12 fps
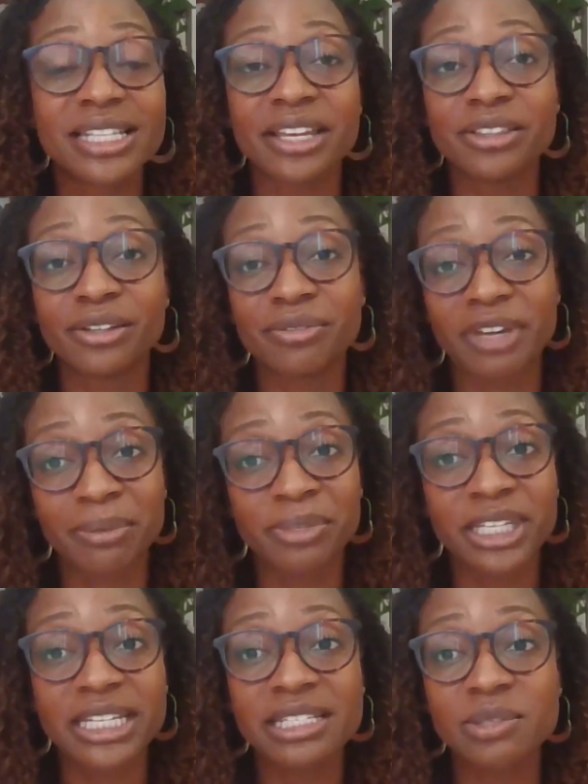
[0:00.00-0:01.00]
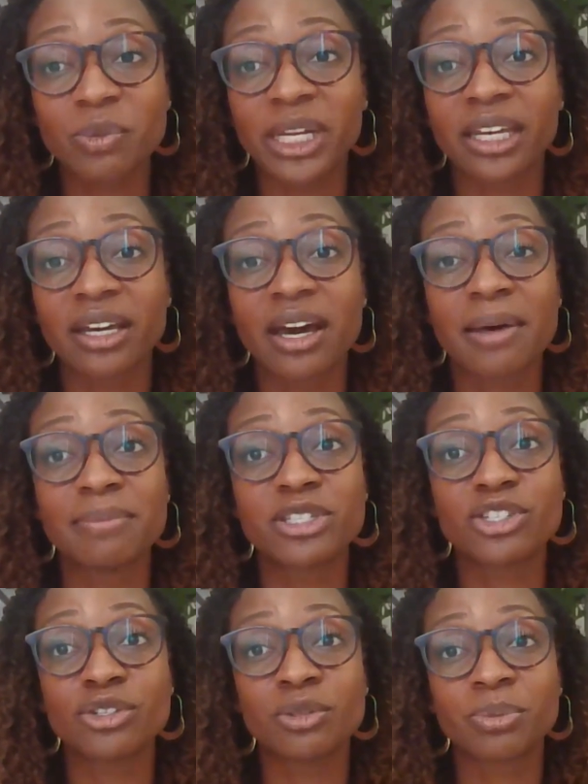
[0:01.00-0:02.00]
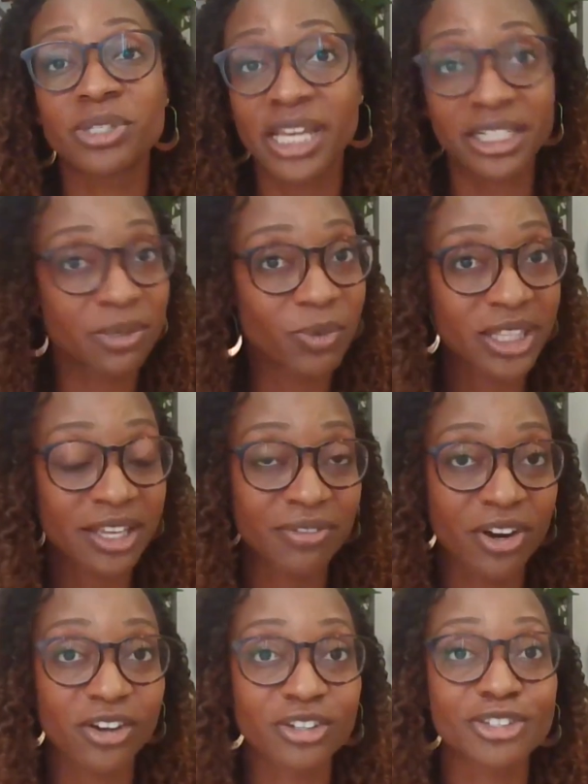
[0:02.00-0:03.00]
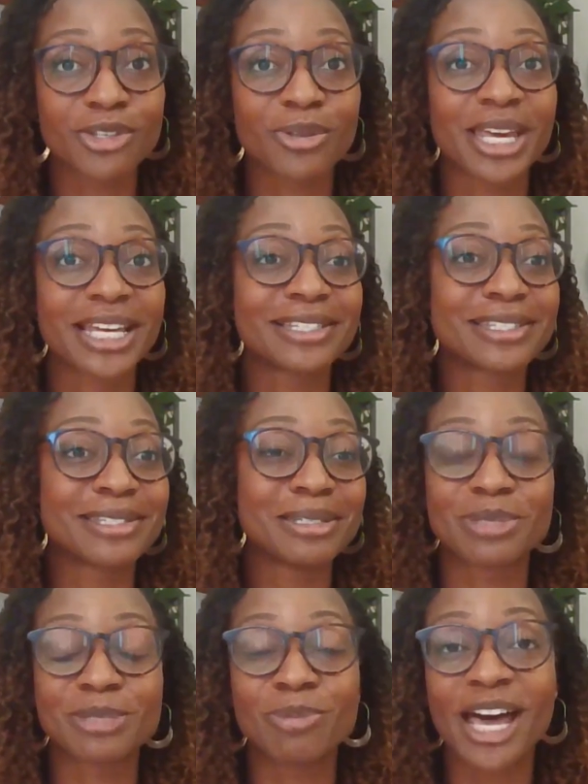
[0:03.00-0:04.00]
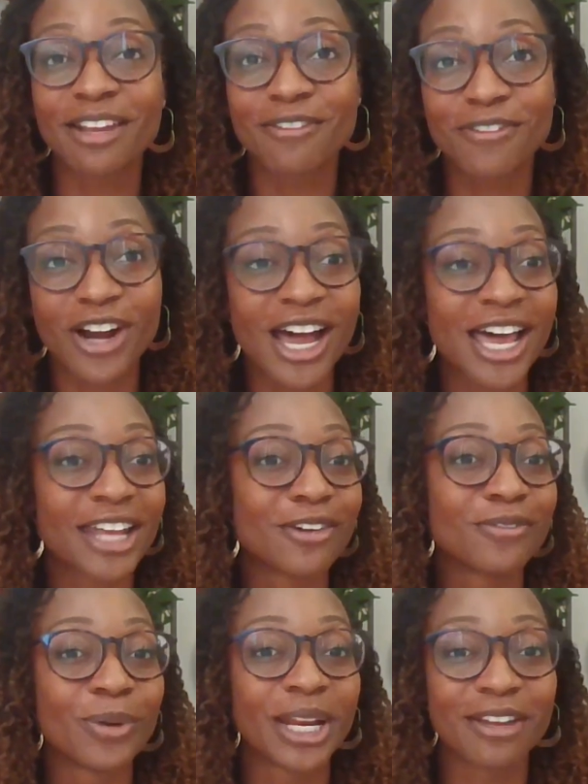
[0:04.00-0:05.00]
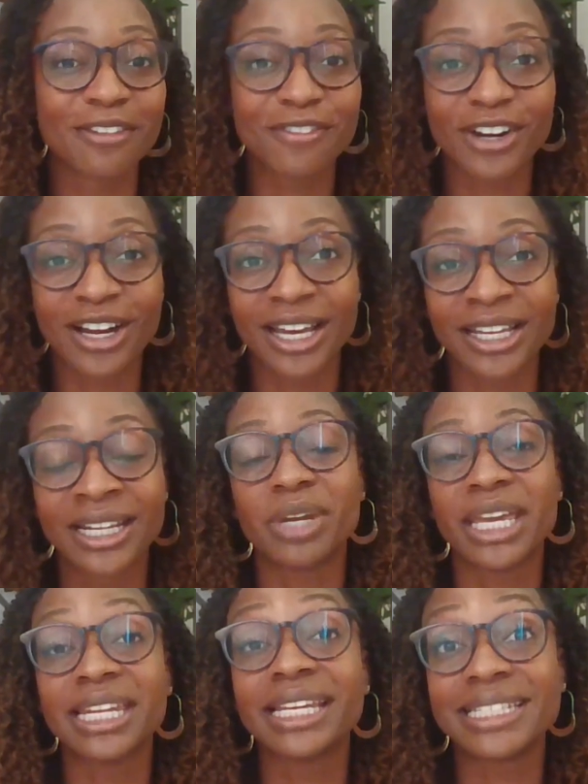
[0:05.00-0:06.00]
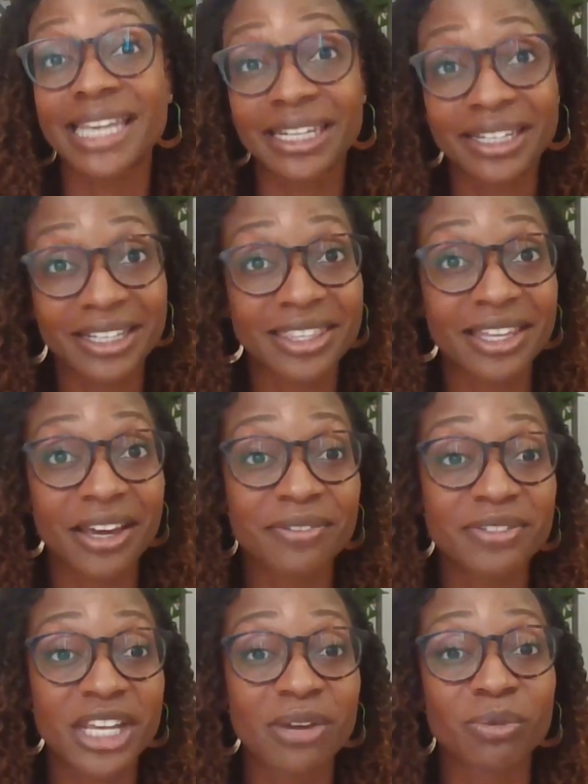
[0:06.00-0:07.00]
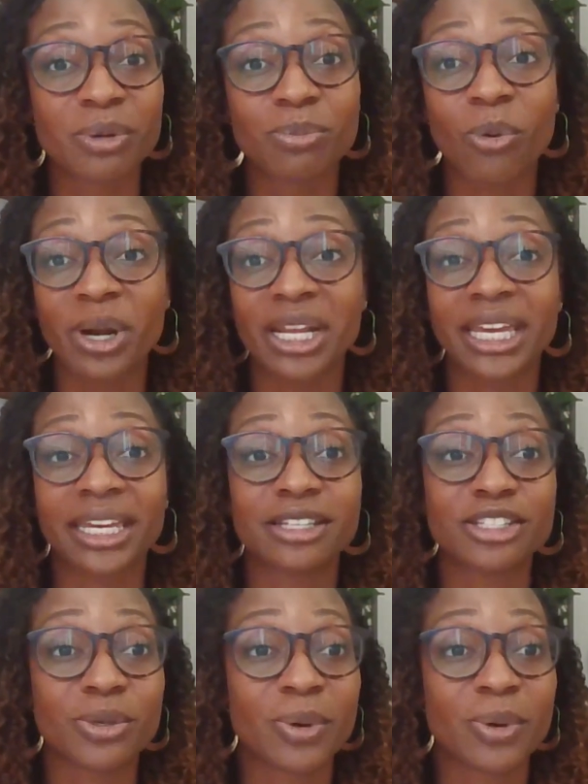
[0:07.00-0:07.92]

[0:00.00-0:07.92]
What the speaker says: and their families when it comes to protecting what they've earned. So that's spotting fraud, avoiding fraud, and identity theft and reporting it to